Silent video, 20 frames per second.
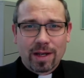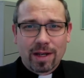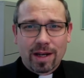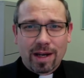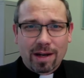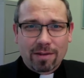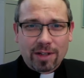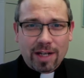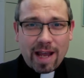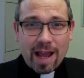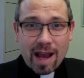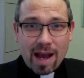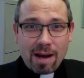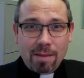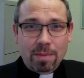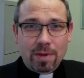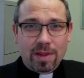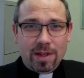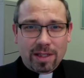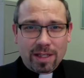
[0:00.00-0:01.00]
have an
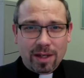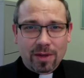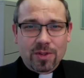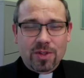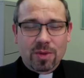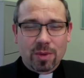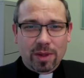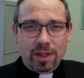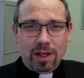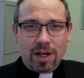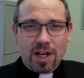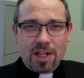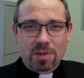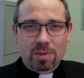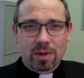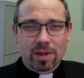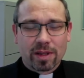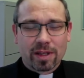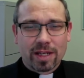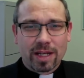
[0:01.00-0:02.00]
app that tells you what the
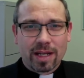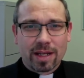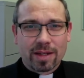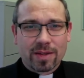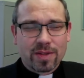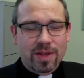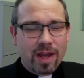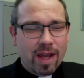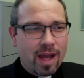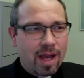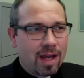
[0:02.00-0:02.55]
Gospel of the day is.